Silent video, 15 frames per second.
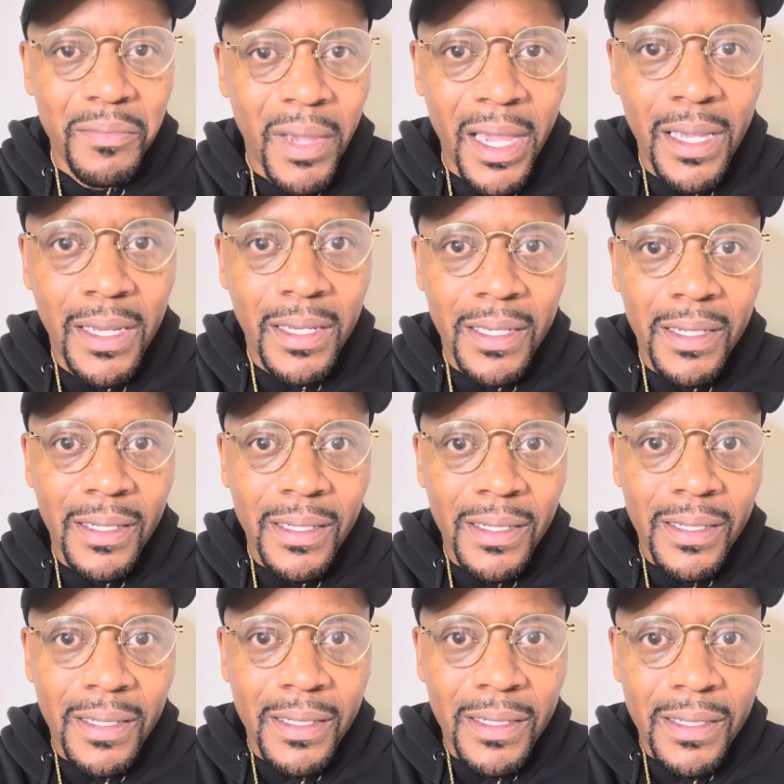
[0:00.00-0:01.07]
man.
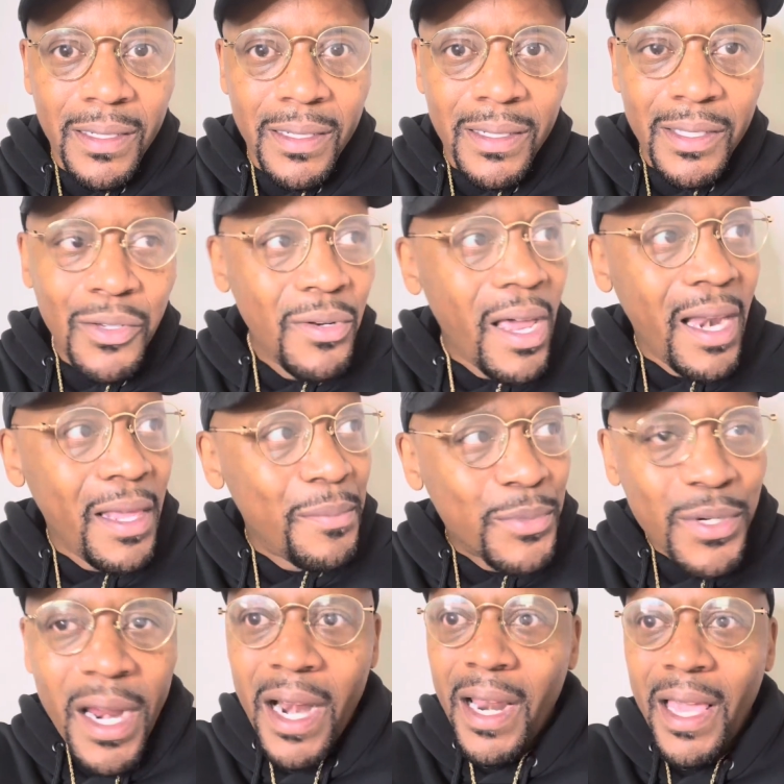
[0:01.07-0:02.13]
You're not even
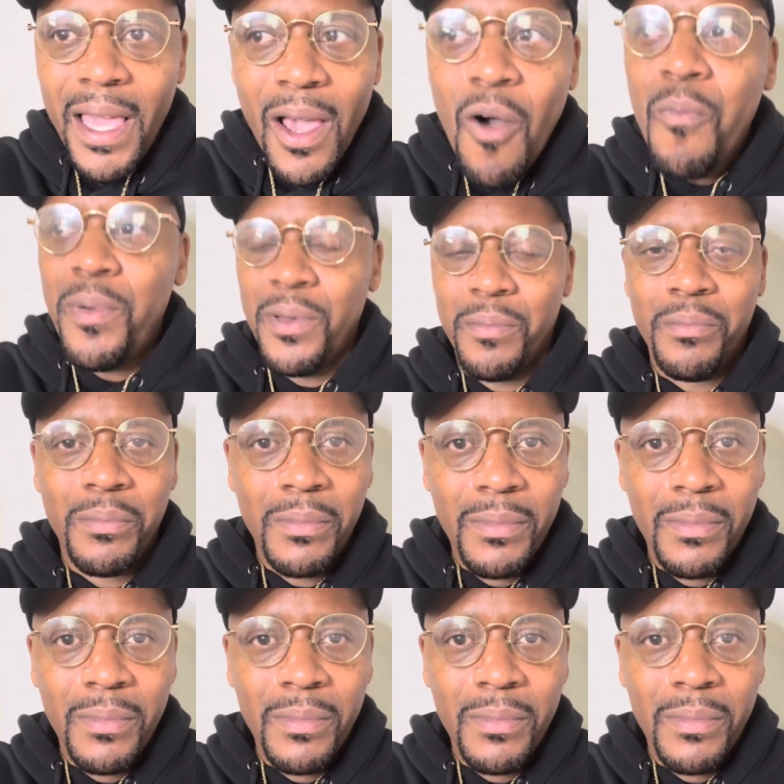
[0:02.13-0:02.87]
trying to help him.